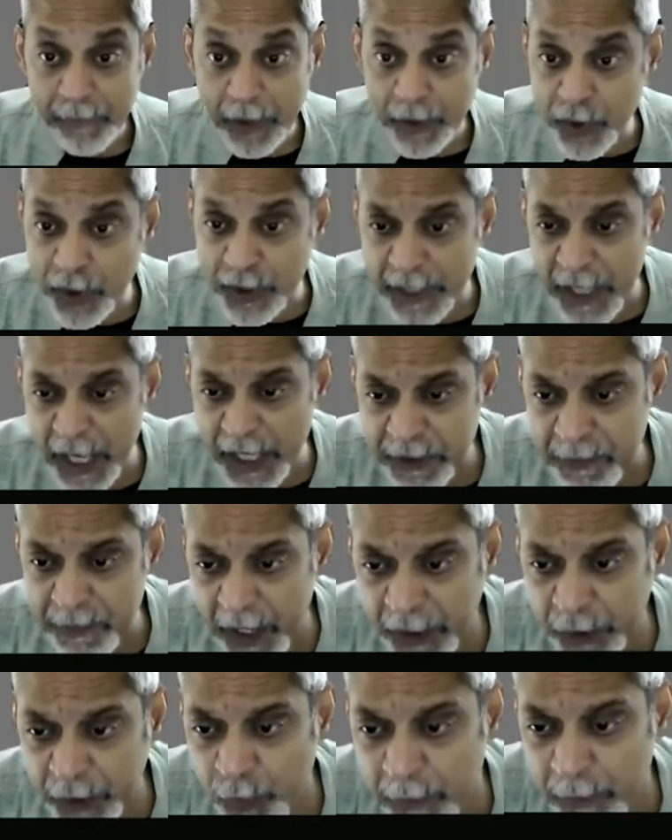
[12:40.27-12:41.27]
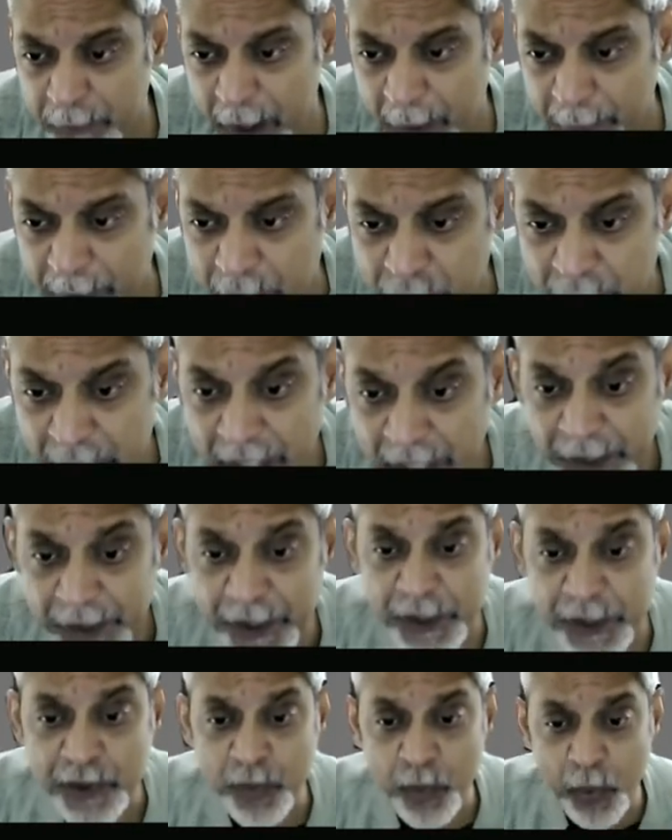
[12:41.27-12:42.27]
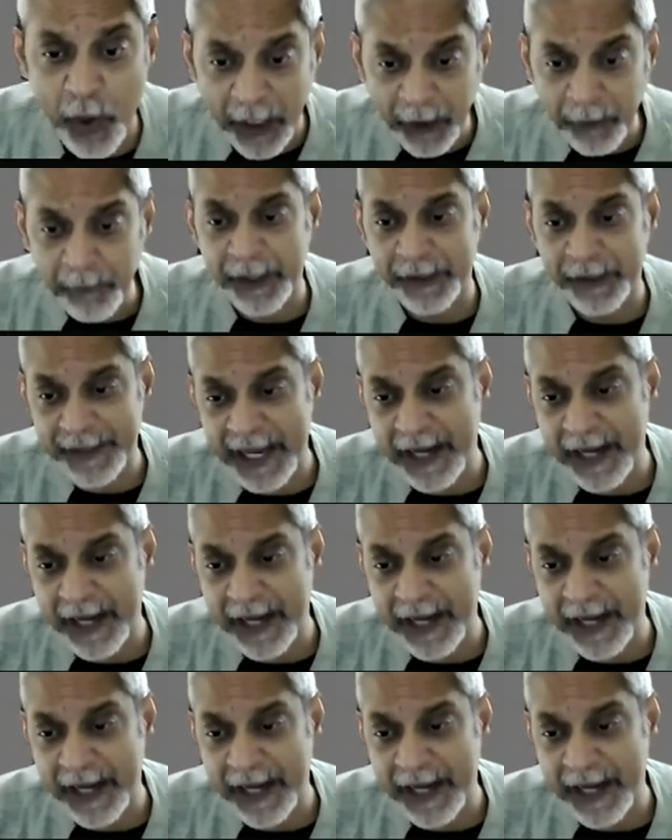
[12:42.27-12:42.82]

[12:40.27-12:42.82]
Just last month, we published the 12-month